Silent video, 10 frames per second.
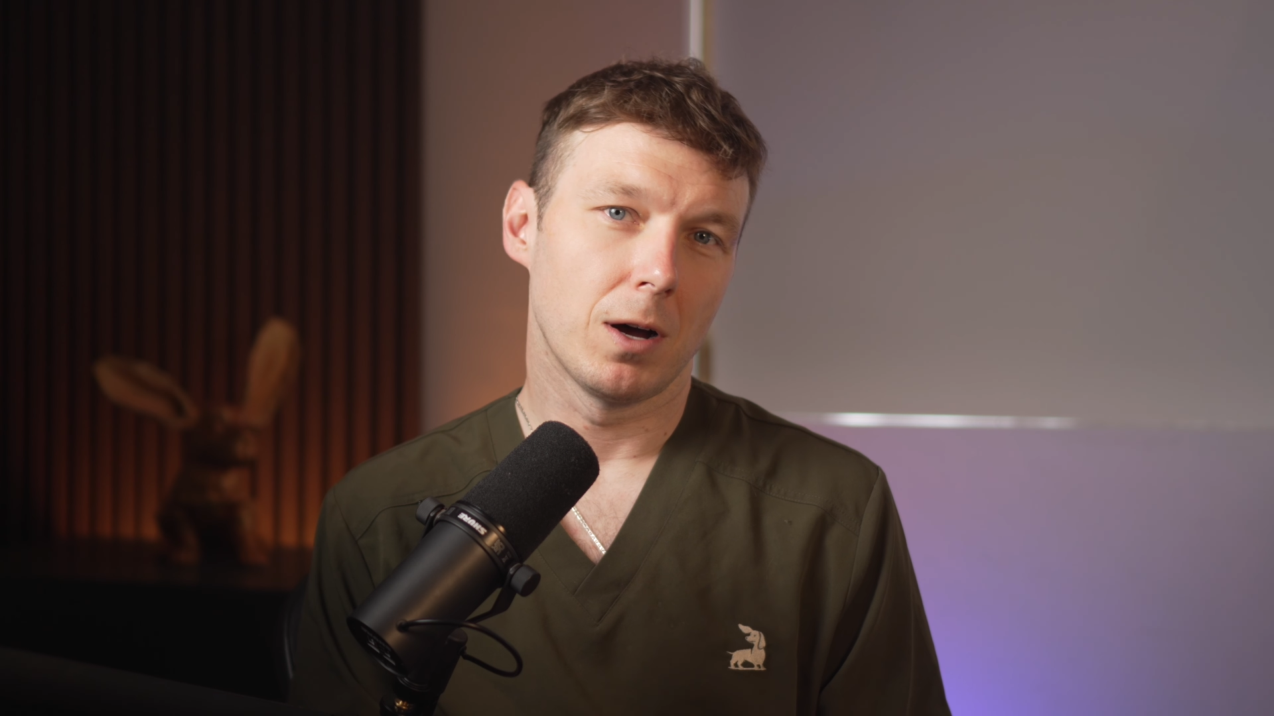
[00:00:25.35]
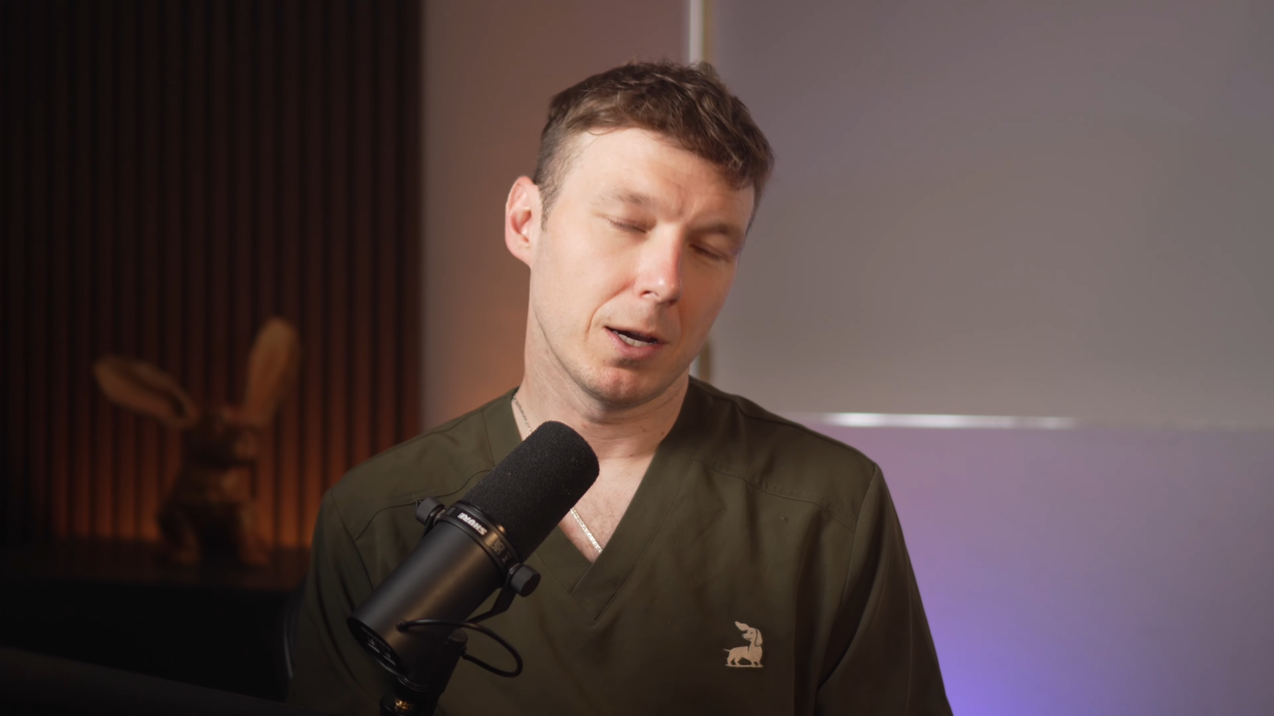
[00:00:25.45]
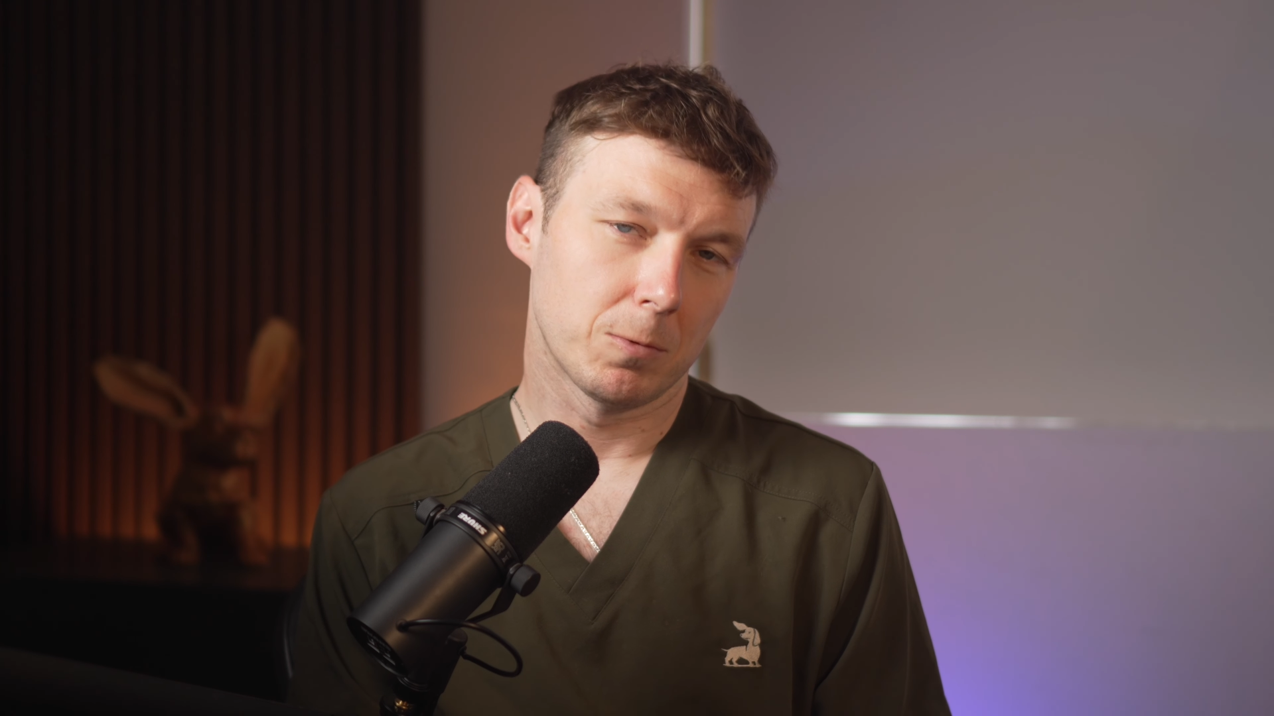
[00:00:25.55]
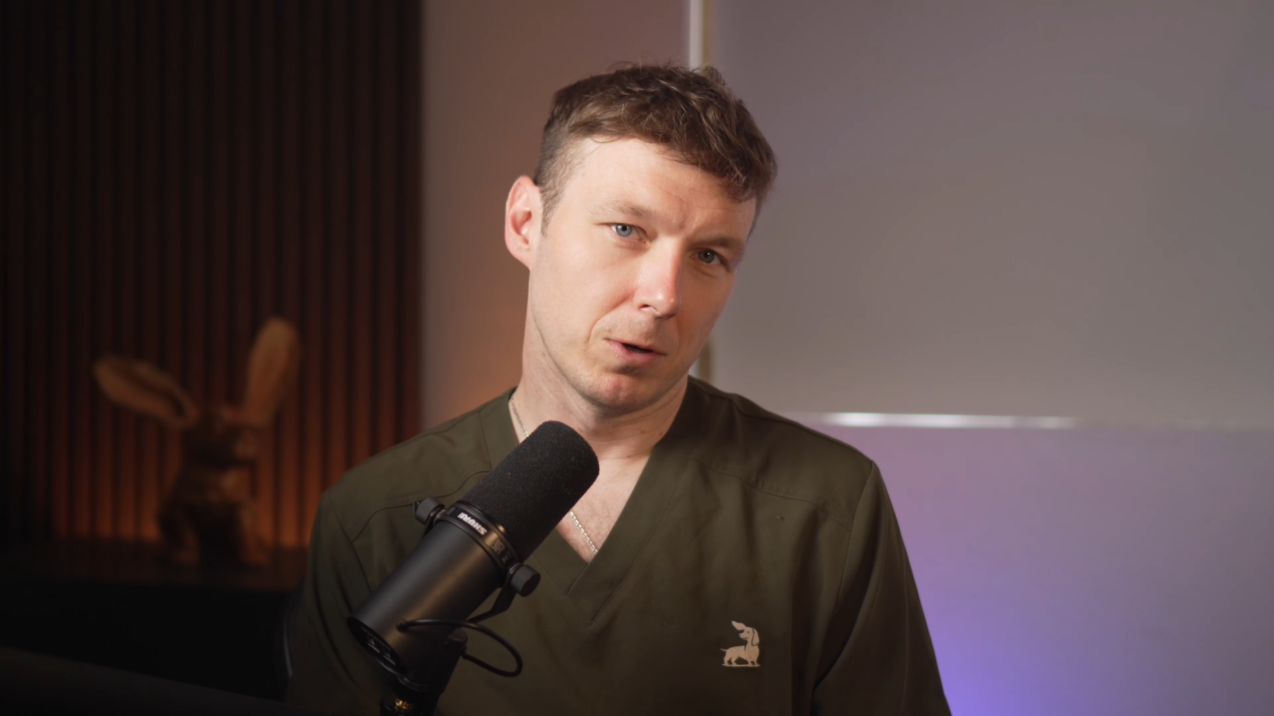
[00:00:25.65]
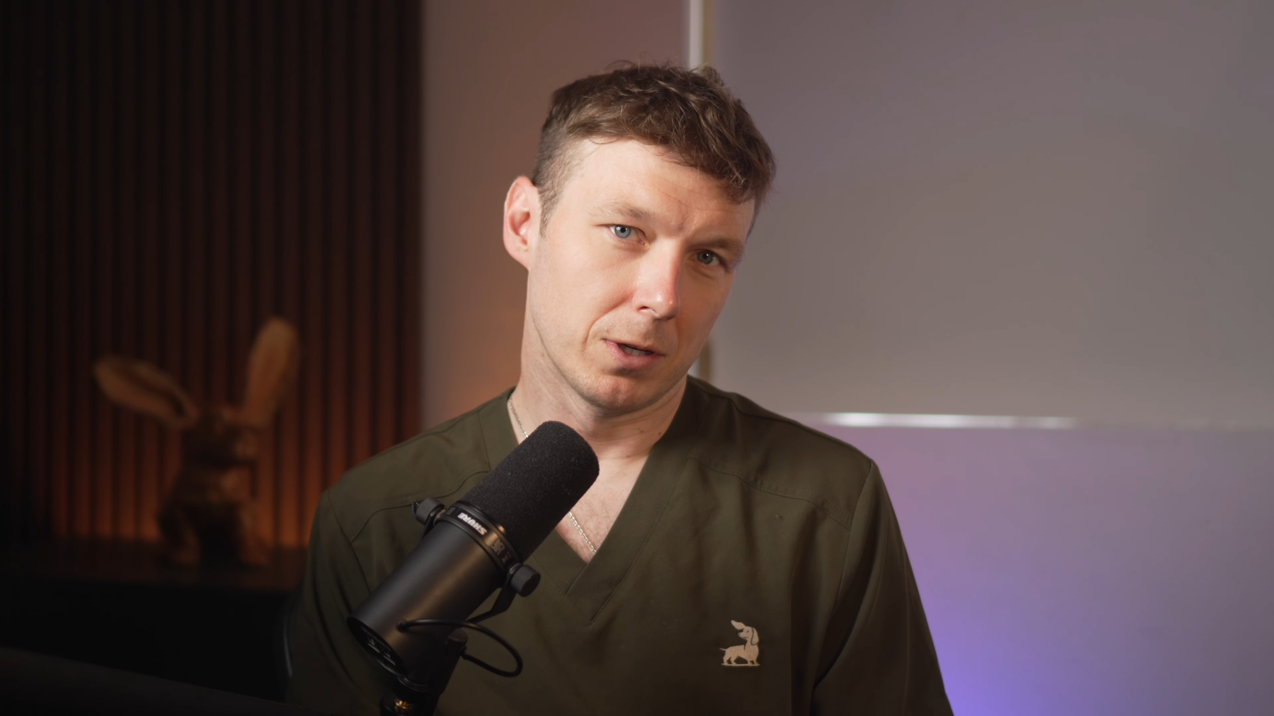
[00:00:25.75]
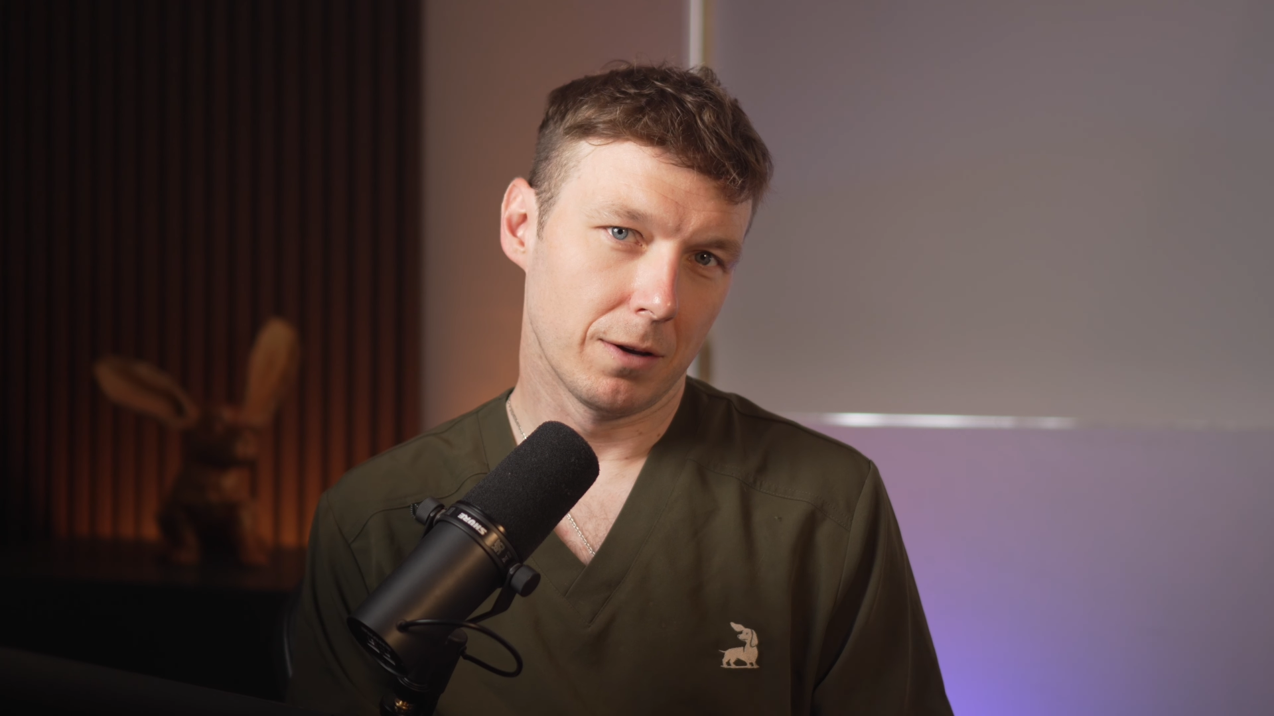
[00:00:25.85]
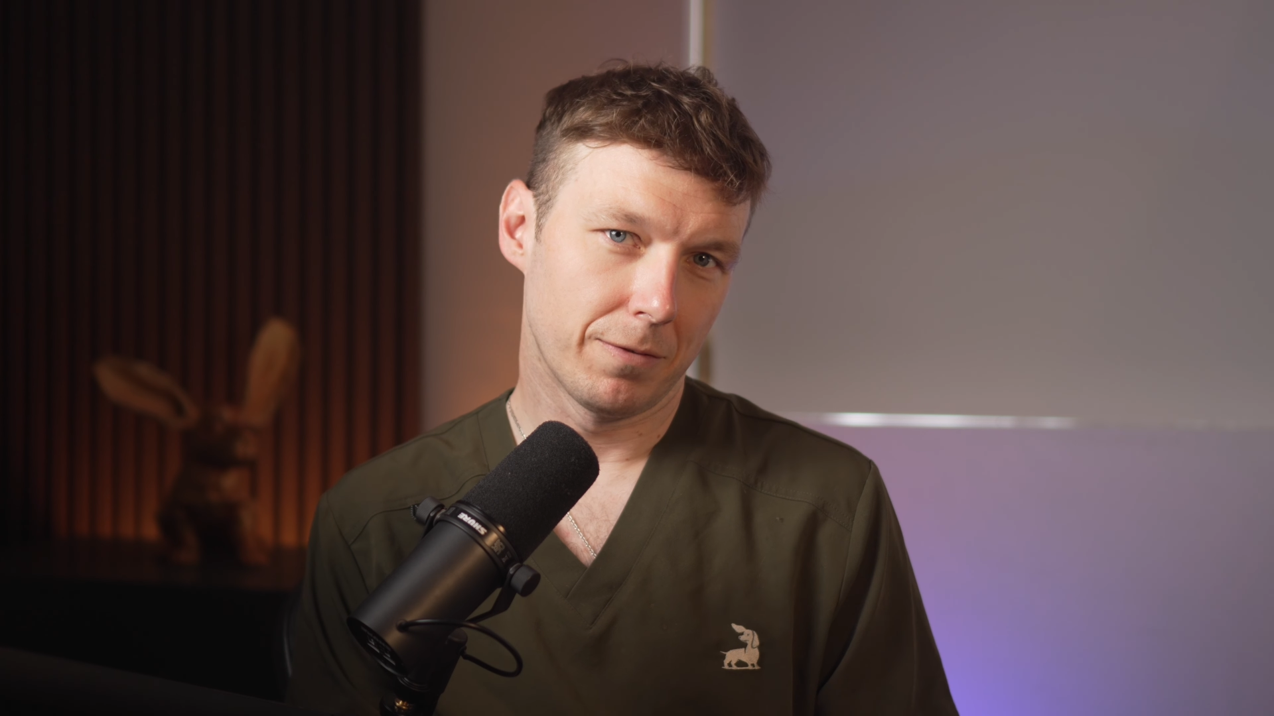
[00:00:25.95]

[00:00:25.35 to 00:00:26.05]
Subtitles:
I'd want a